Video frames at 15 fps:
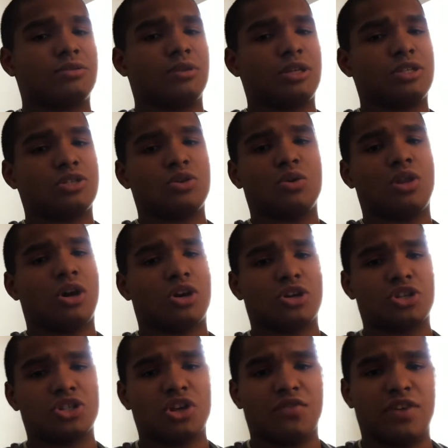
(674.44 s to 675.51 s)
It's no longer
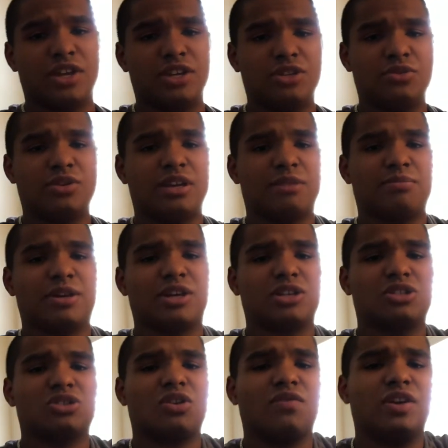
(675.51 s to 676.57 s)
Soviet Union,
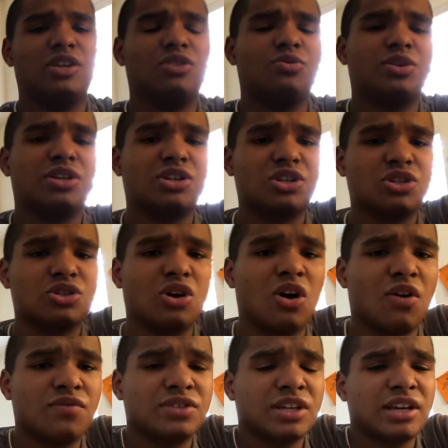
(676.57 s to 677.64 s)
because Soviet Union
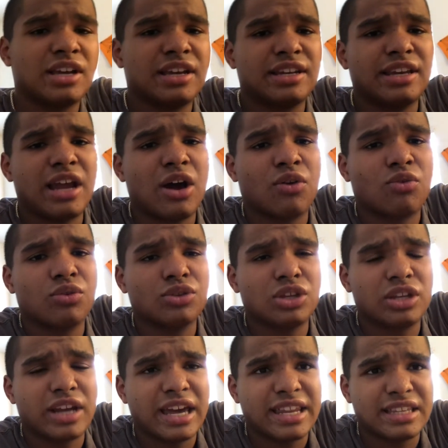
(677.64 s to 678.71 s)
dissolved. Now the
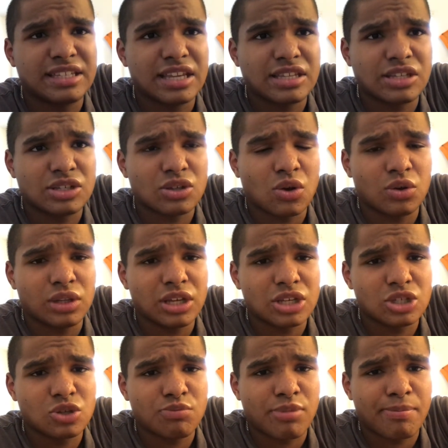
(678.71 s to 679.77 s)
United States is the only
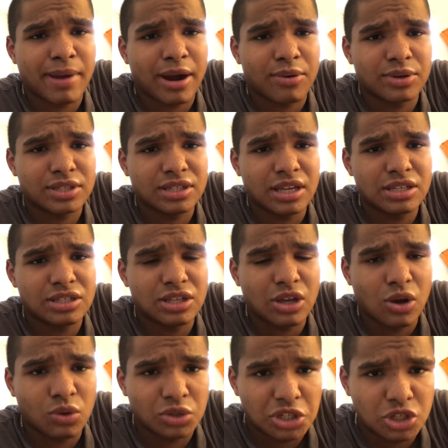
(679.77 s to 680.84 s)

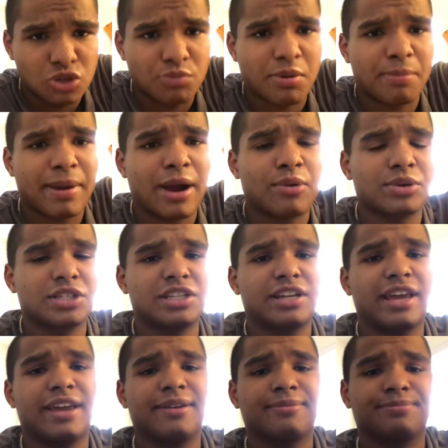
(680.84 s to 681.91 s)
superpower
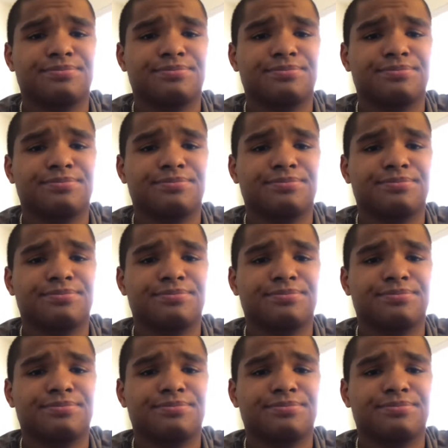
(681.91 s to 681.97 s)
today.